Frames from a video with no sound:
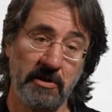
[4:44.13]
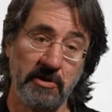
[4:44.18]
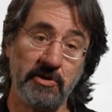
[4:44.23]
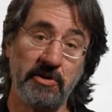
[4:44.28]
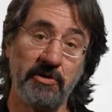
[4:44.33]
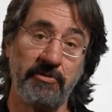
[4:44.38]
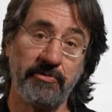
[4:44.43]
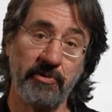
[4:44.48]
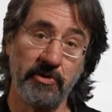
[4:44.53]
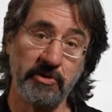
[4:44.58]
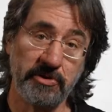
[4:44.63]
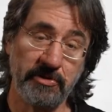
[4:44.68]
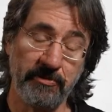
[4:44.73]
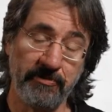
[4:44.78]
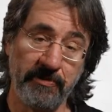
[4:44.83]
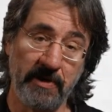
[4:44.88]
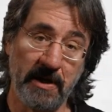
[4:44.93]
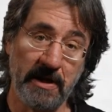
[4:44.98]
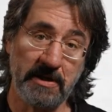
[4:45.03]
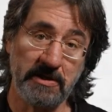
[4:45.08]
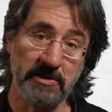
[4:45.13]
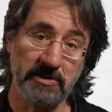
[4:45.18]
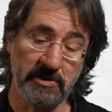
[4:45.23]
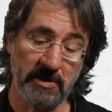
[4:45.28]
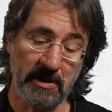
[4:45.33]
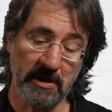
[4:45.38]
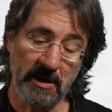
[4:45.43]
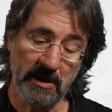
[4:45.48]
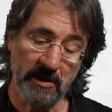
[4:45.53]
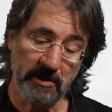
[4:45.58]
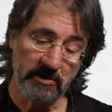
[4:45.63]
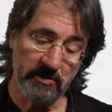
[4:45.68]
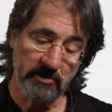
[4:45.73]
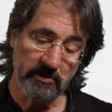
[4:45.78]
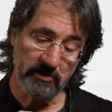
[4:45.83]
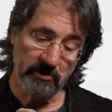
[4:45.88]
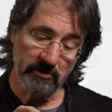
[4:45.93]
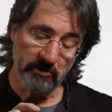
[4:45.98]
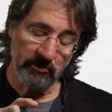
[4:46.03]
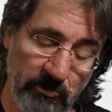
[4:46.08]
diversifies in
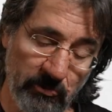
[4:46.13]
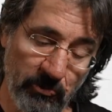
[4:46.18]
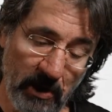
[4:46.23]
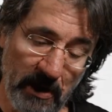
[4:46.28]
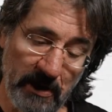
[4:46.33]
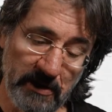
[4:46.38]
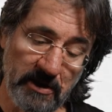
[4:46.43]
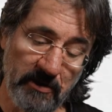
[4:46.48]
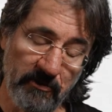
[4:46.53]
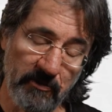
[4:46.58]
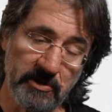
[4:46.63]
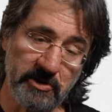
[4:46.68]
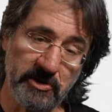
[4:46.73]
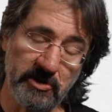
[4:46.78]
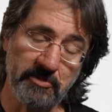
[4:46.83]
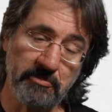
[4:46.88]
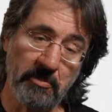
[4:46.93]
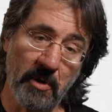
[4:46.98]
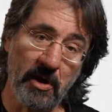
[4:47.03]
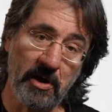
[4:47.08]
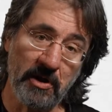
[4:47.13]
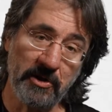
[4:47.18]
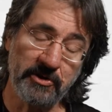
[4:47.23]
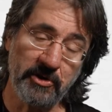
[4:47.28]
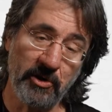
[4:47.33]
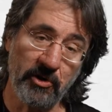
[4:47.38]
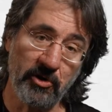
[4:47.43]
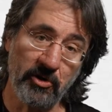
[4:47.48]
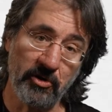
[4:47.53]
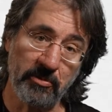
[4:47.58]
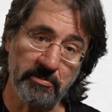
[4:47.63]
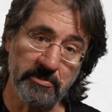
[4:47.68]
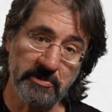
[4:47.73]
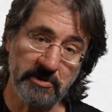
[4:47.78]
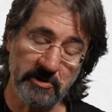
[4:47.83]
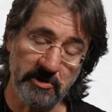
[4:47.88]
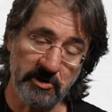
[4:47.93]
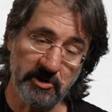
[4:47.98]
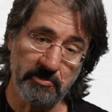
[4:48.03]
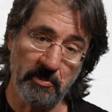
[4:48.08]
relatively small terms
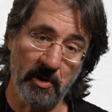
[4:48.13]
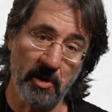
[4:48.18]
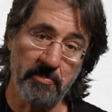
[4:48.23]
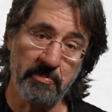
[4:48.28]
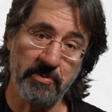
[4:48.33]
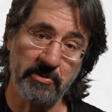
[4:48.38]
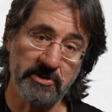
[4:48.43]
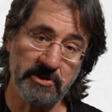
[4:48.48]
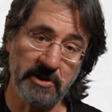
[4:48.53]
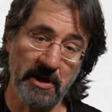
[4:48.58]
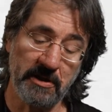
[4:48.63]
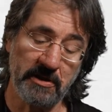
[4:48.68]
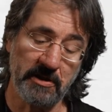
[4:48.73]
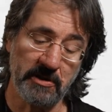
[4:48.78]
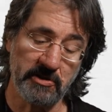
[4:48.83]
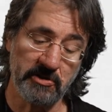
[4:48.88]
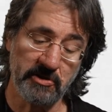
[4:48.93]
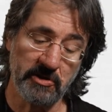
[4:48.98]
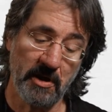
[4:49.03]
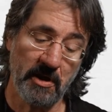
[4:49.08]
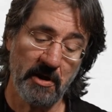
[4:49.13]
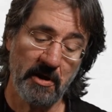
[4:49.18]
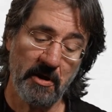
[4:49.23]
and small percentage,